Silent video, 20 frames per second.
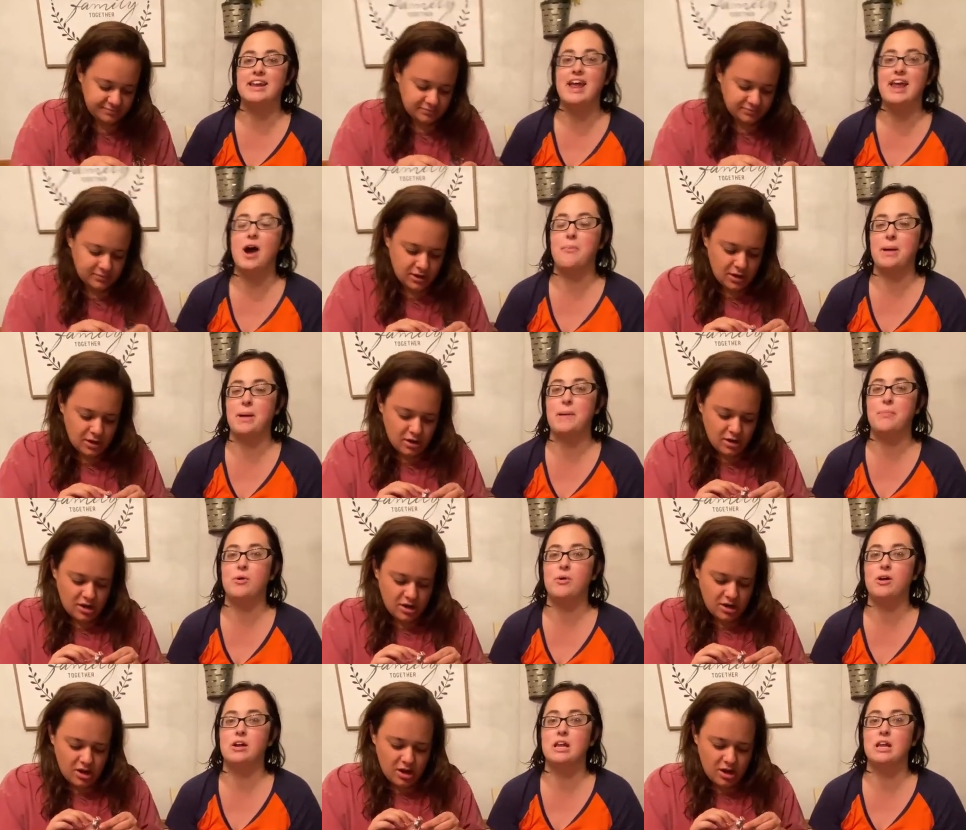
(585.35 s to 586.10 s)
Speaker 1: and now
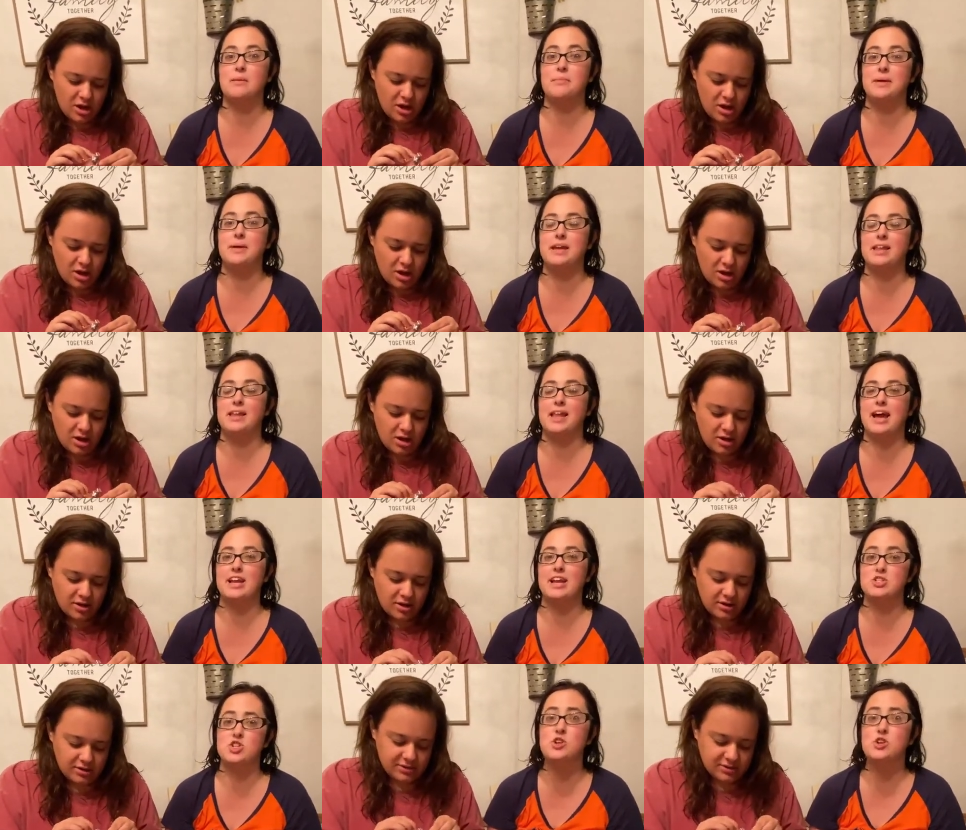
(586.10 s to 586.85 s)
people are going to be
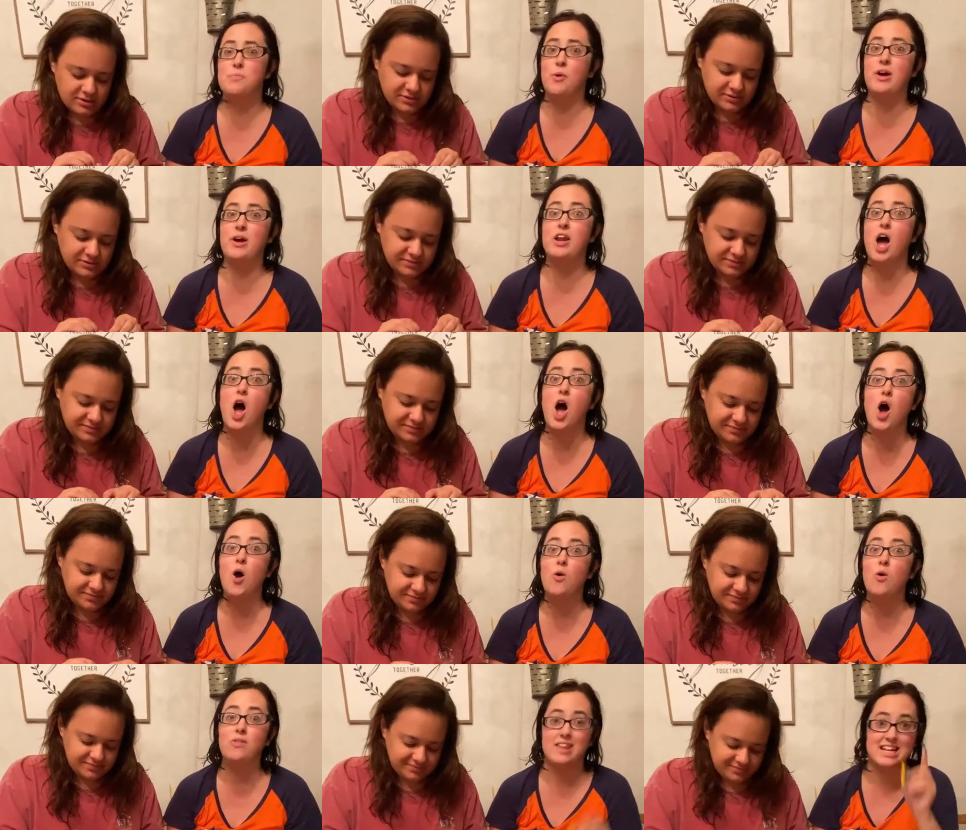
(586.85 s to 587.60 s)
like,
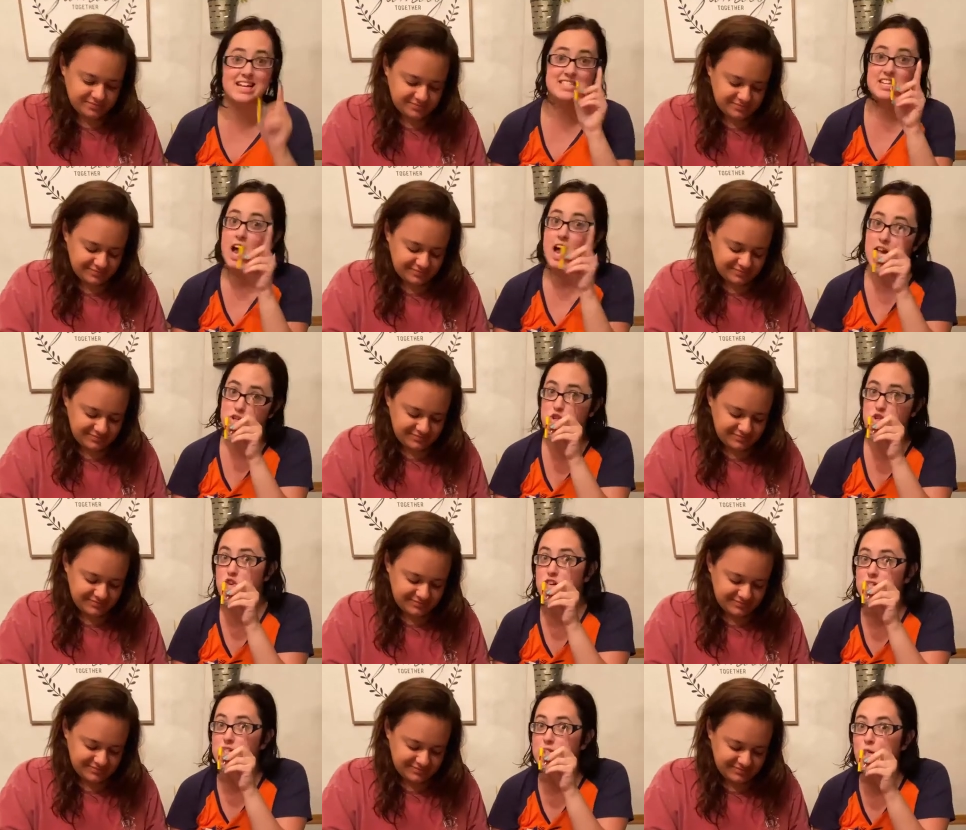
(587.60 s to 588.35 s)
2.0, that's not
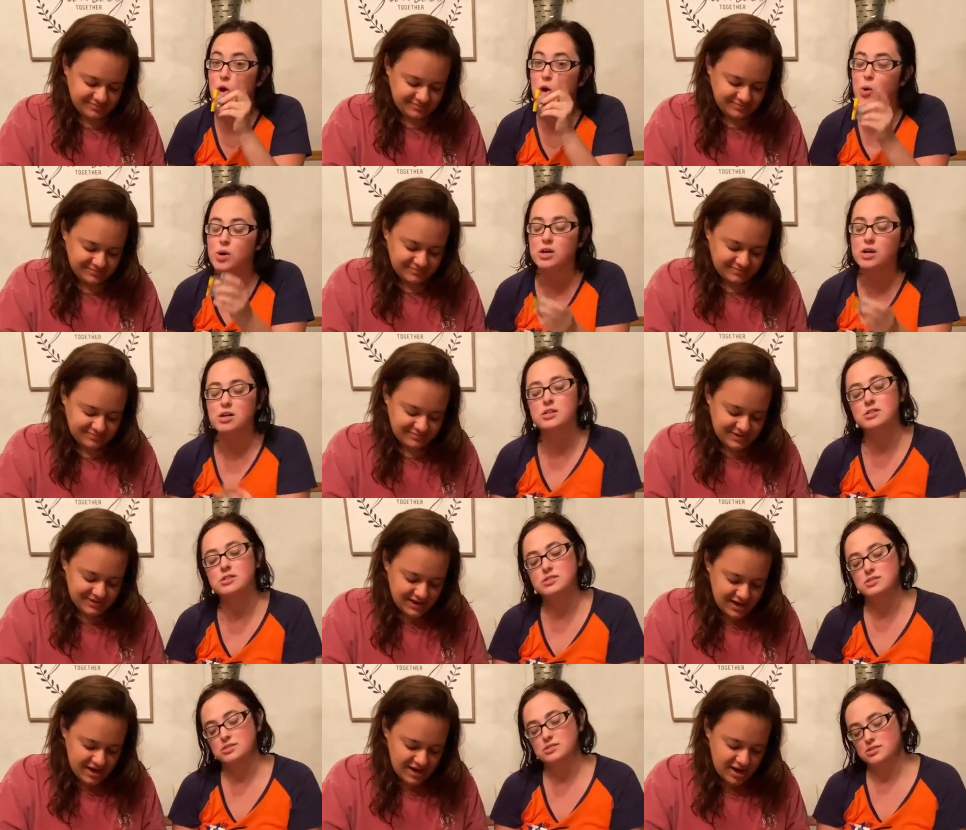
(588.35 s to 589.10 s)
true.
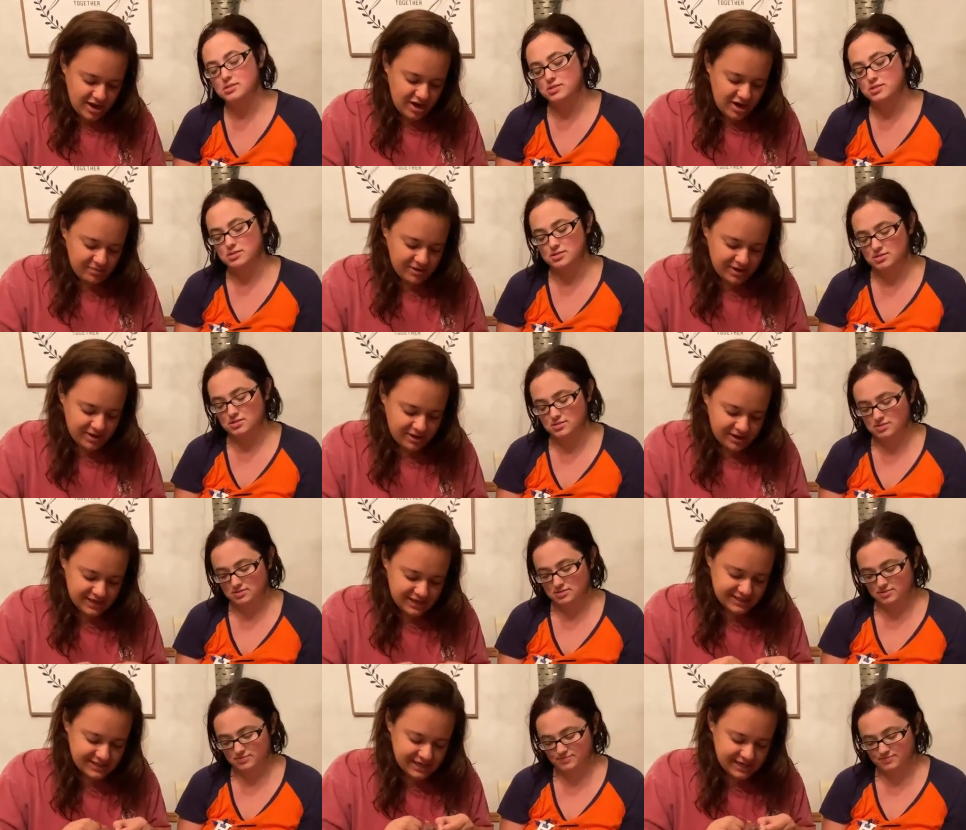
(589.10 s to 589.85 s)
Oh my
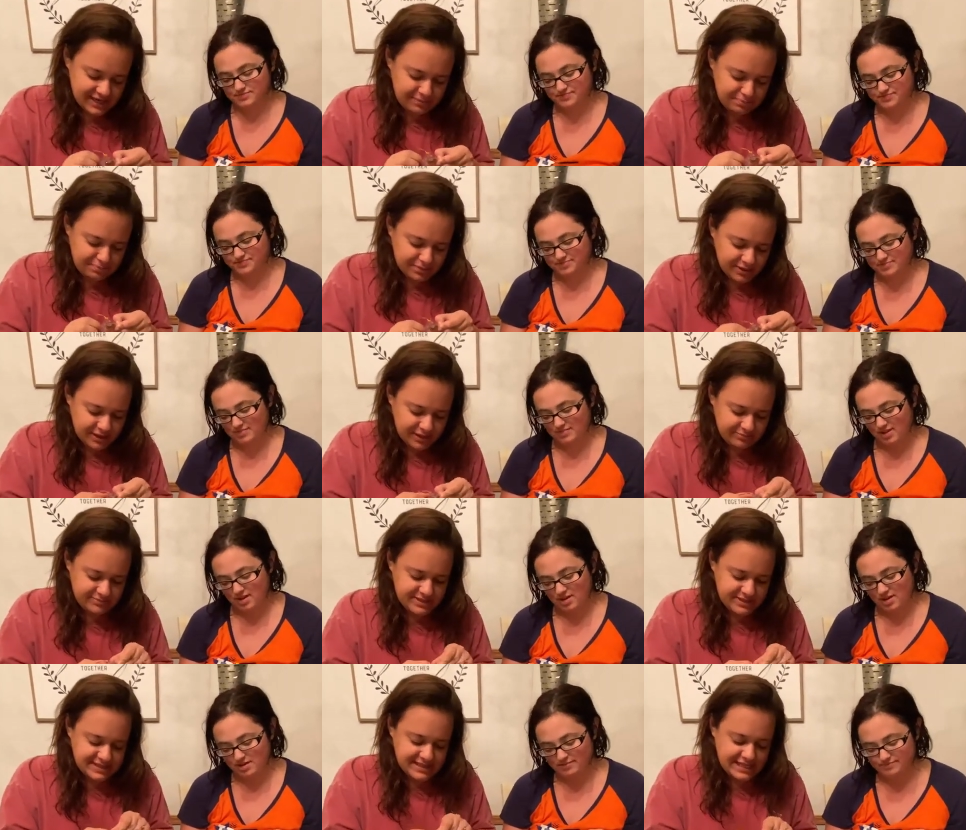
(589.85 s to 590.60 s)
god. Maybe, I don't know. I
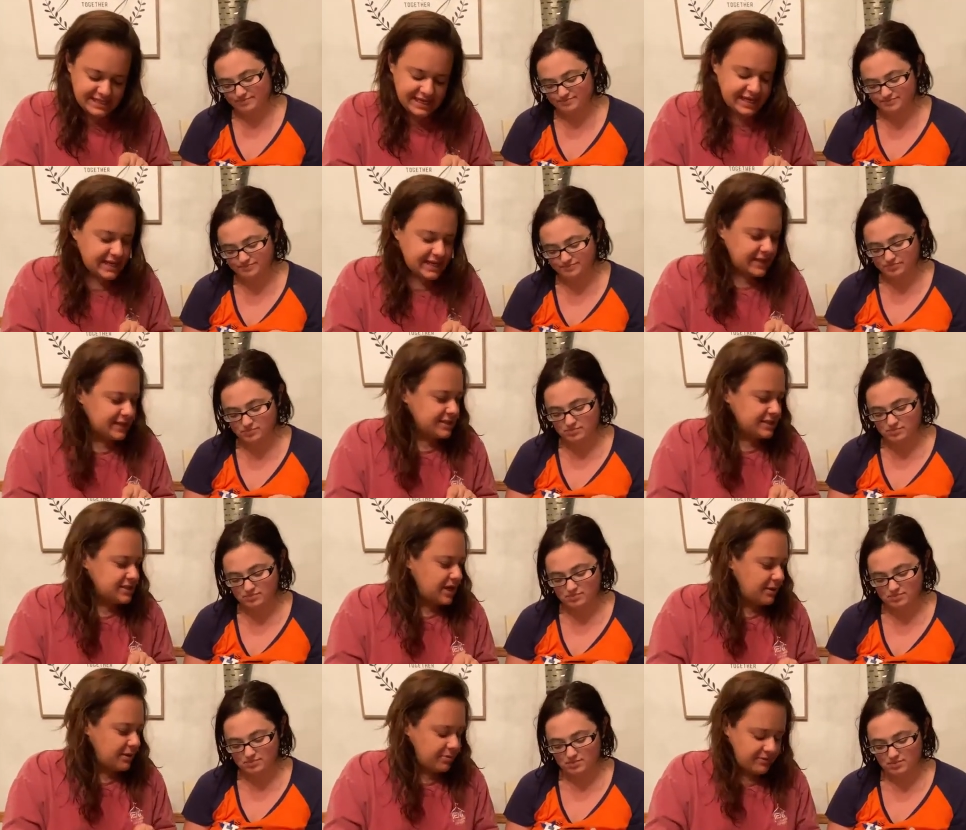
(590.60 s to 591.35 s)
mean, if I'm
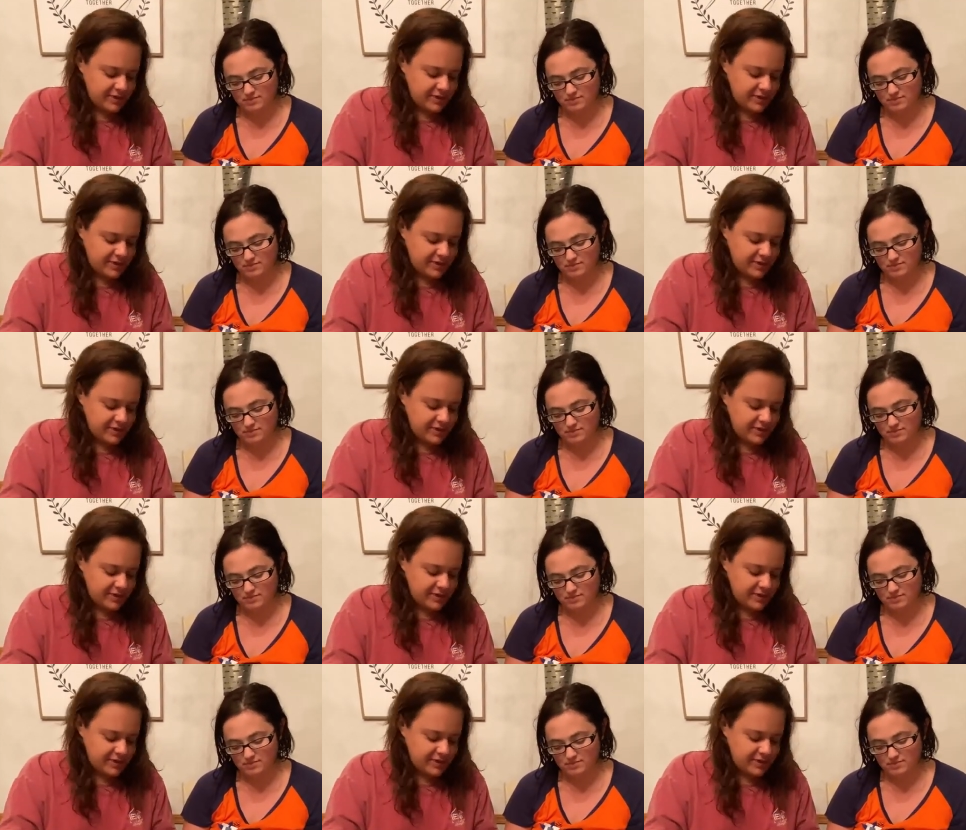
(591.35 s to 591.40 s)
wrong.